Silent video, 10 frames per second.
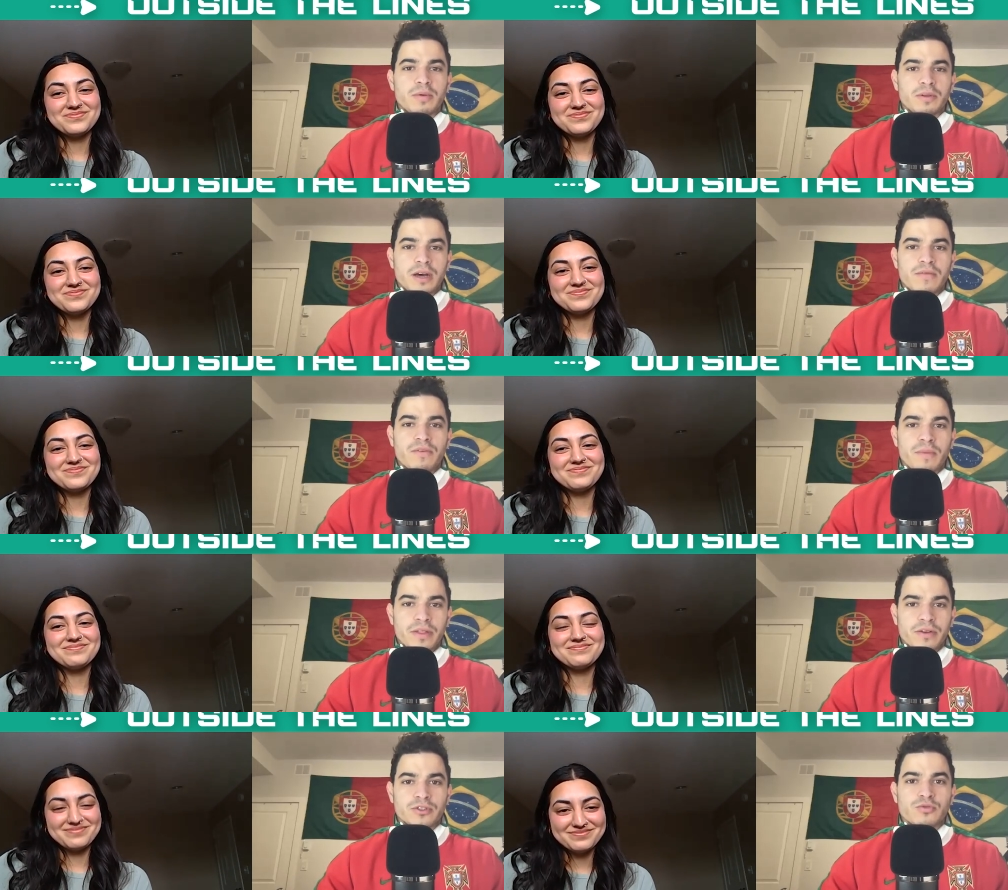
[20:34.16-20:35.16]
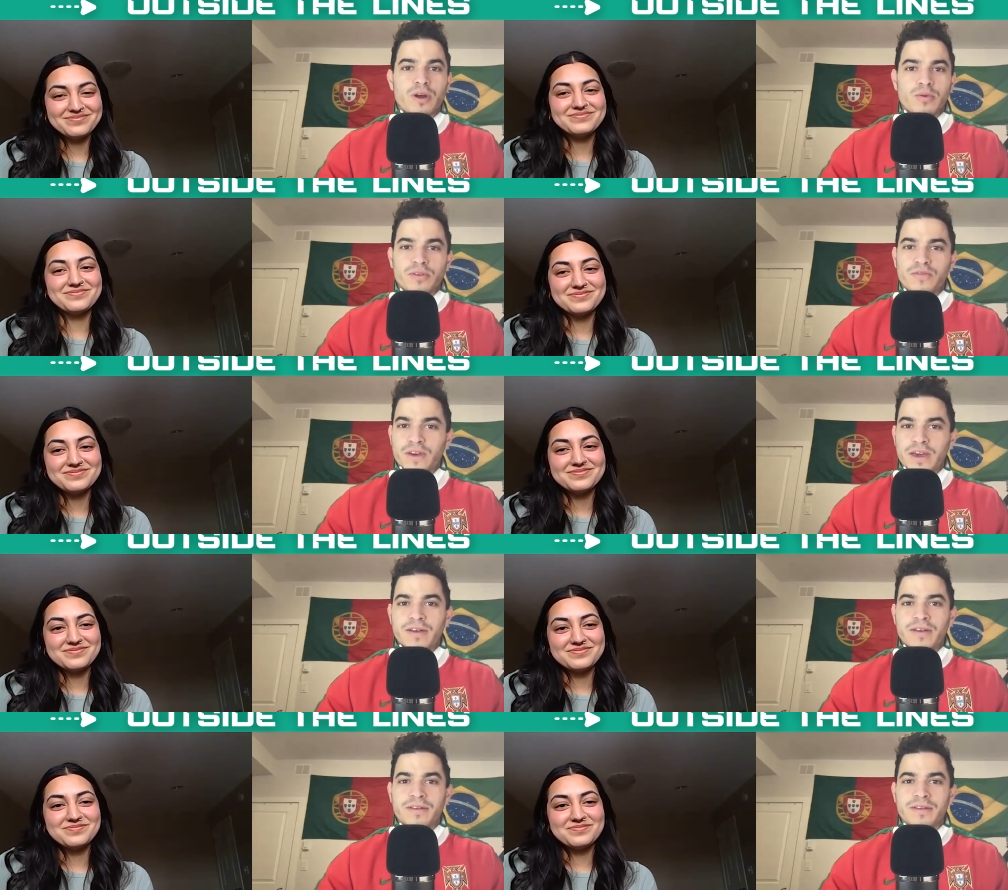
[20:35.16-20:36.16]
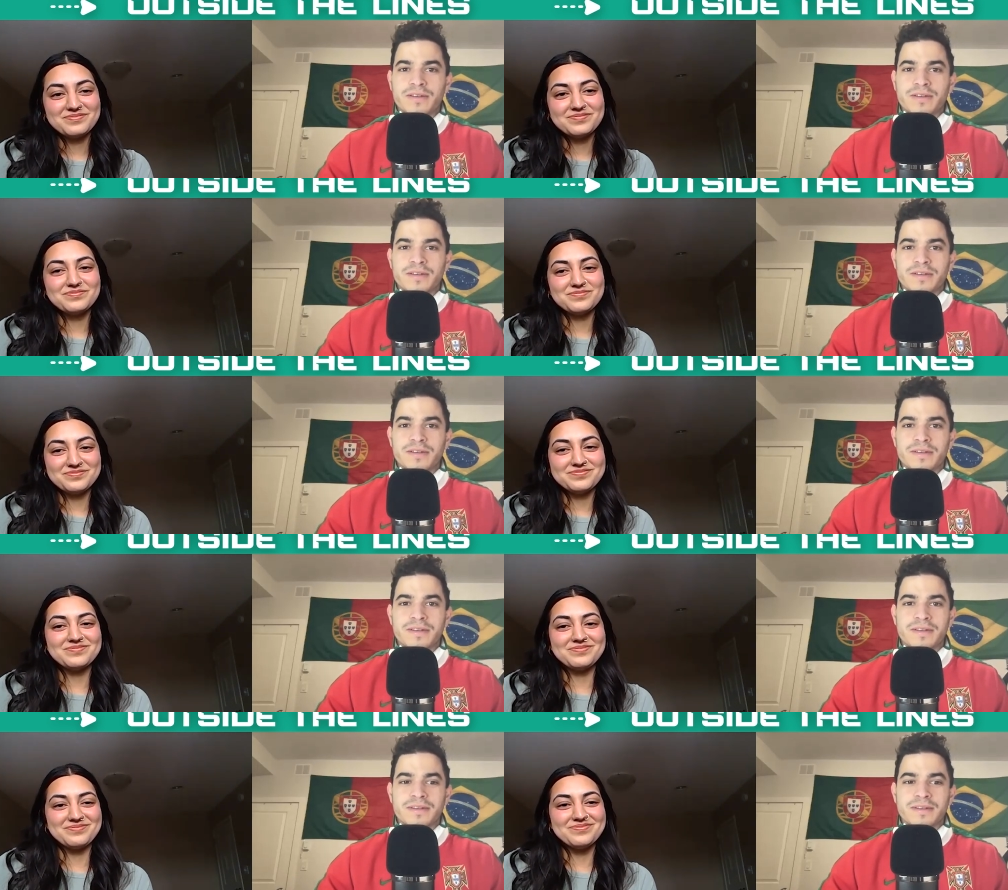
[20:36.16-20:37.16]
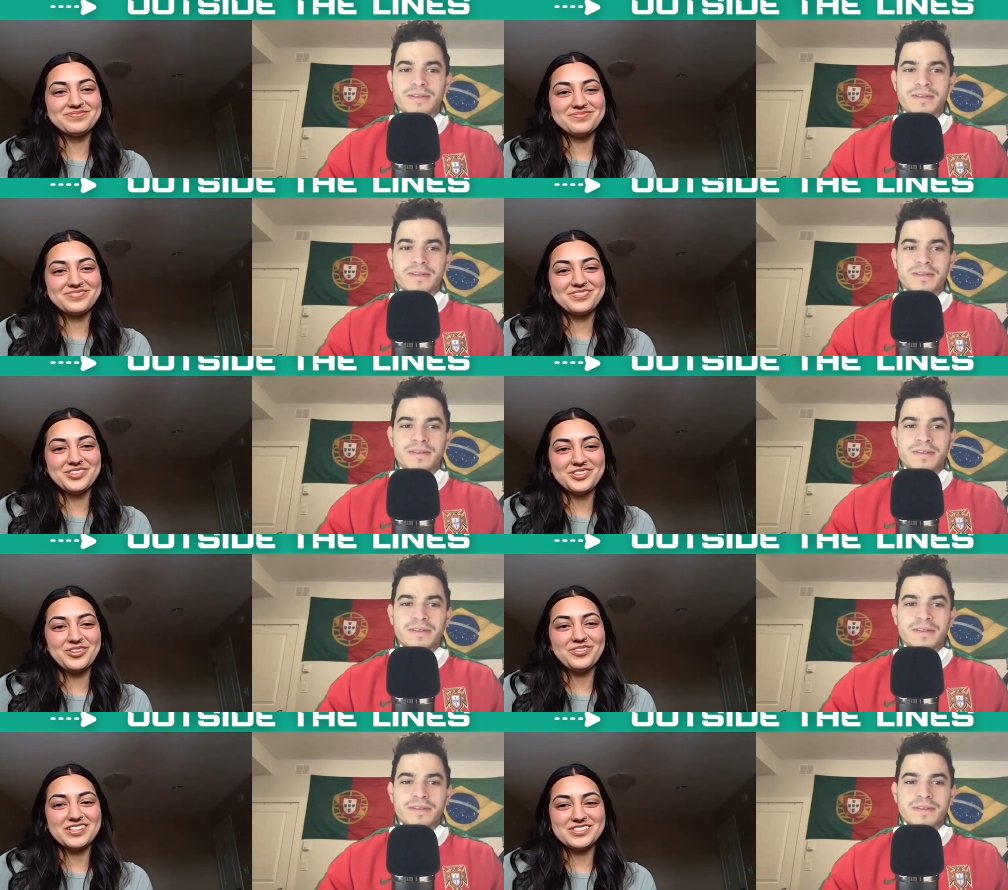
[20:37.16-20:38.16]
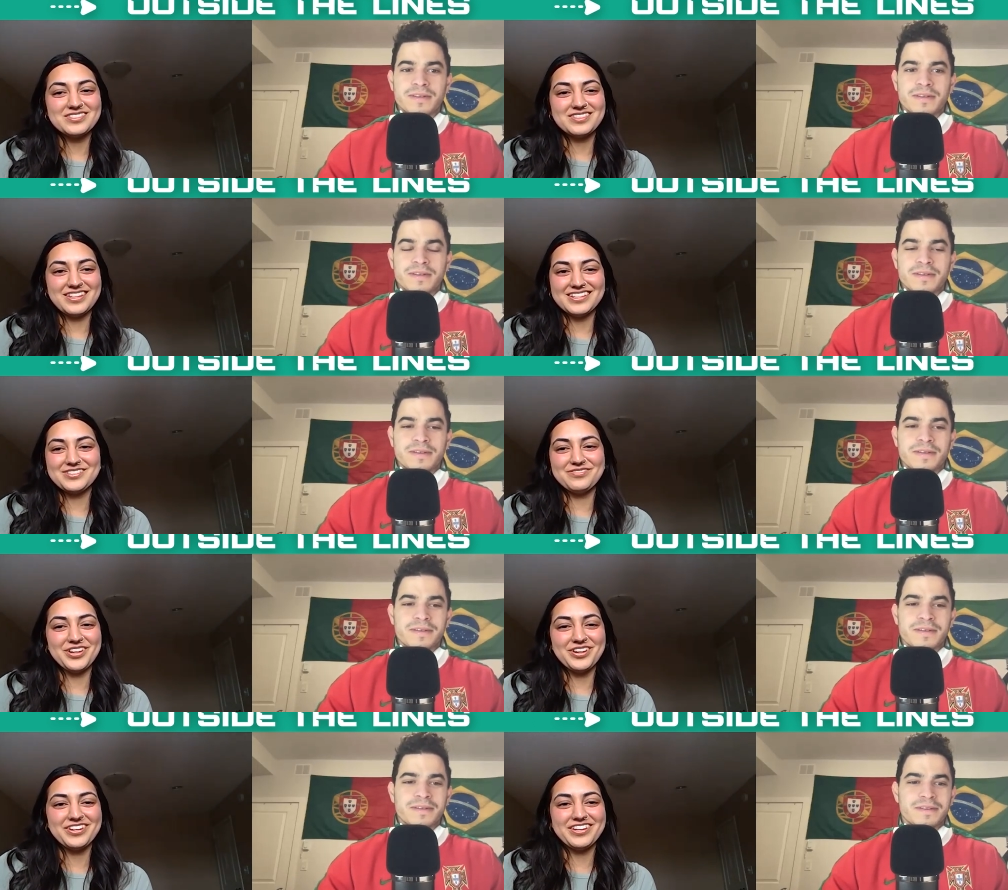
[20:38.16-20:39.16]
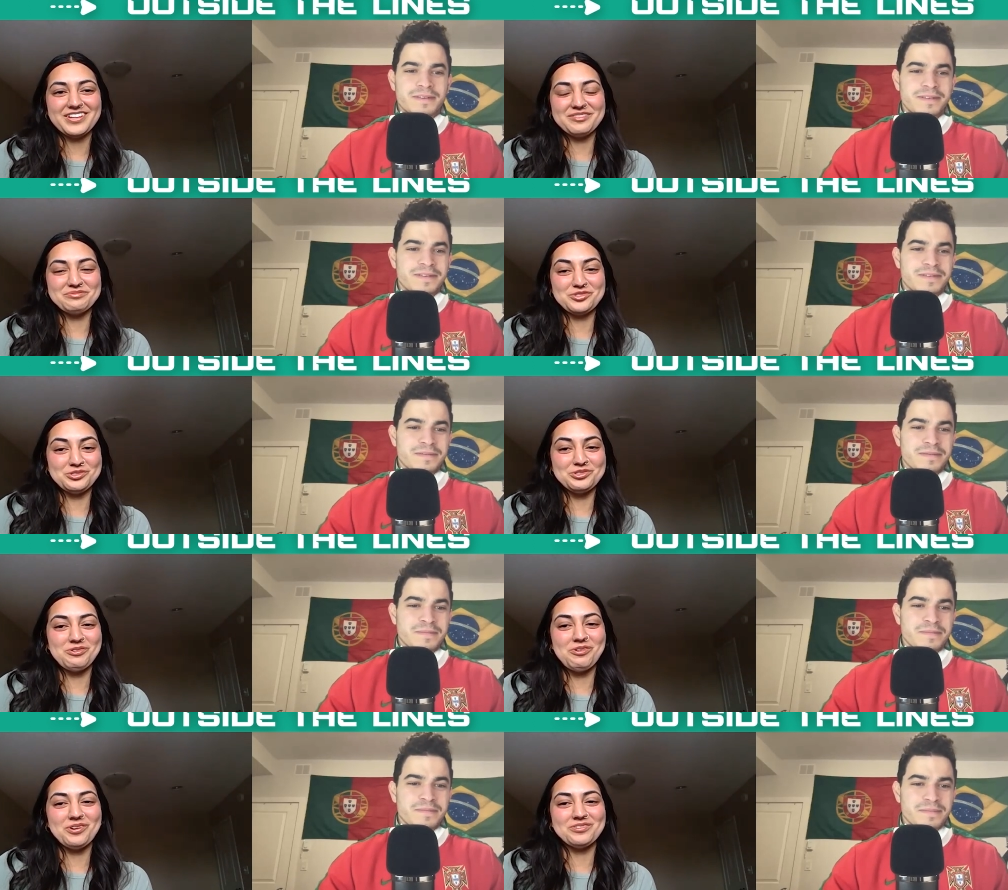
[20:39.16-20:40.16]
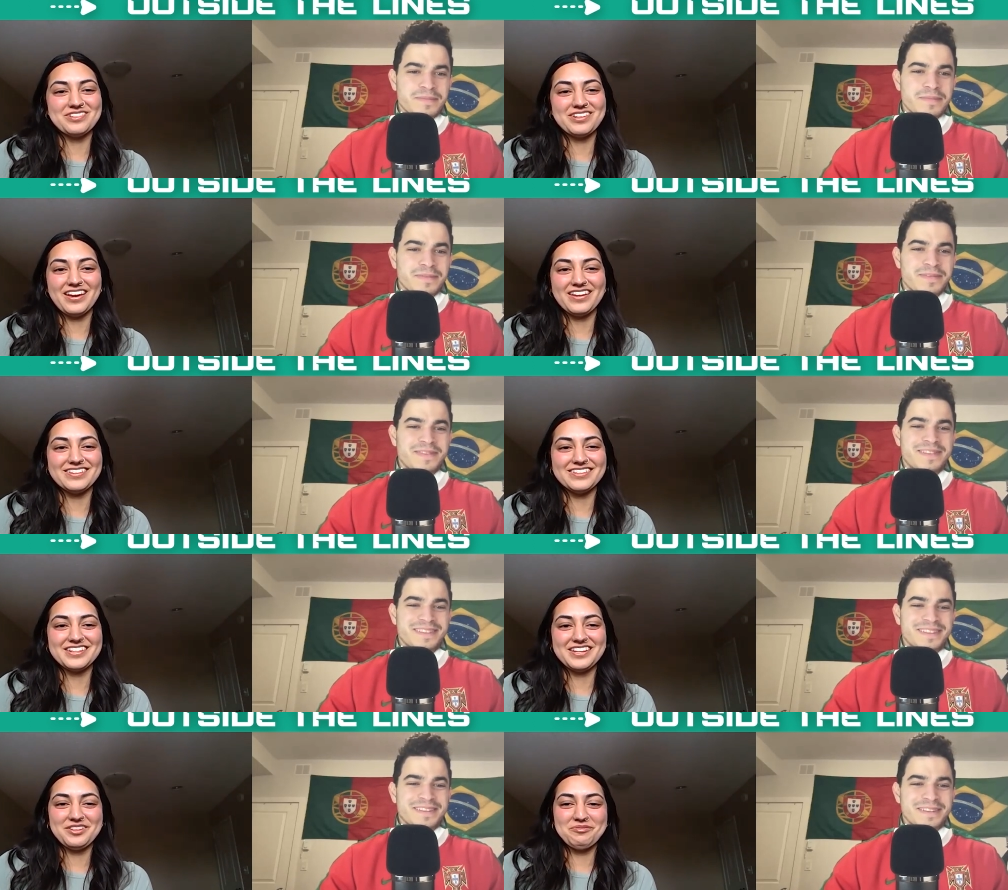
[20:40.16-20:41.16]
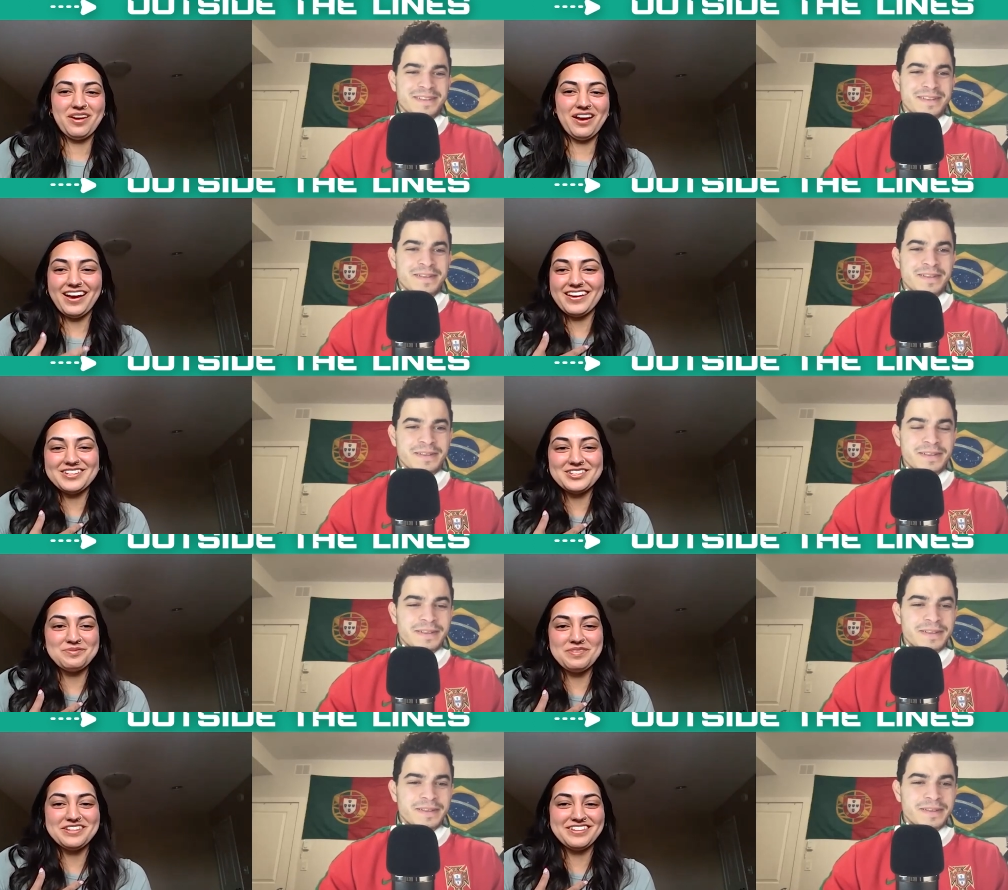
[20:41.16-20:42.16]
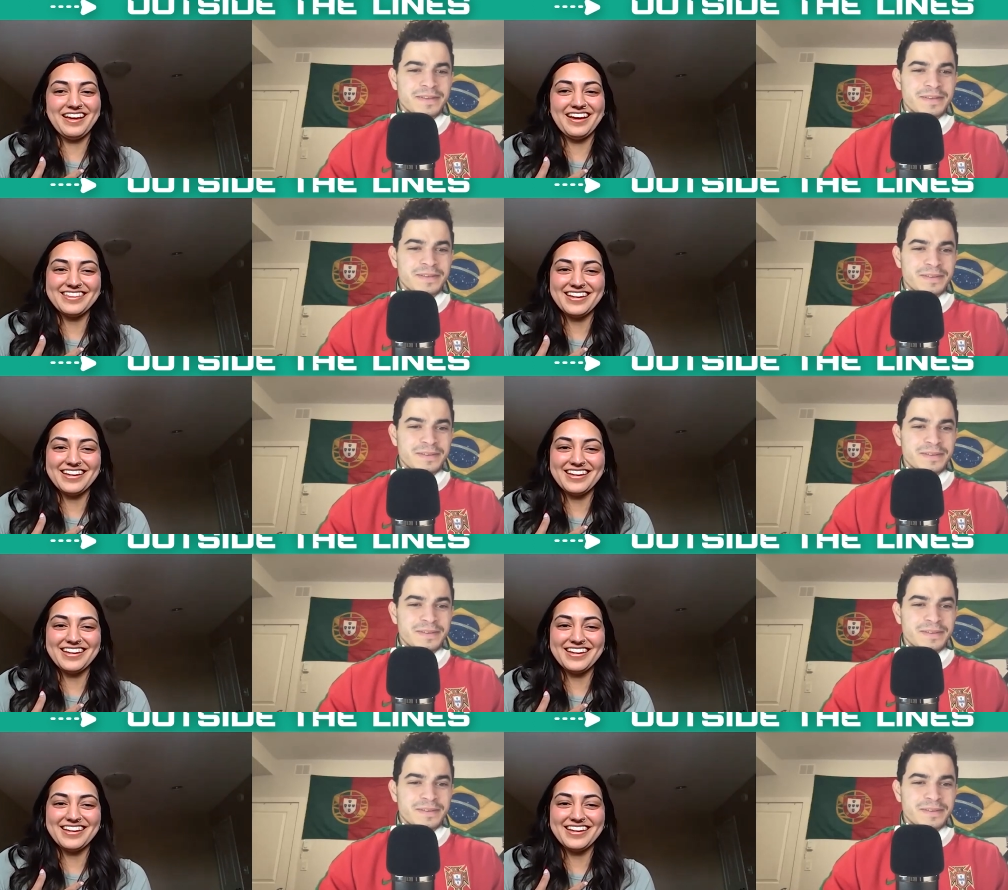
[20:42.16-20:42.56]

Speaker 1: that will come from others when we fail.
Speaker 2: Mm-hmm. Oh, that's that's a very true quote, and I can speak to that.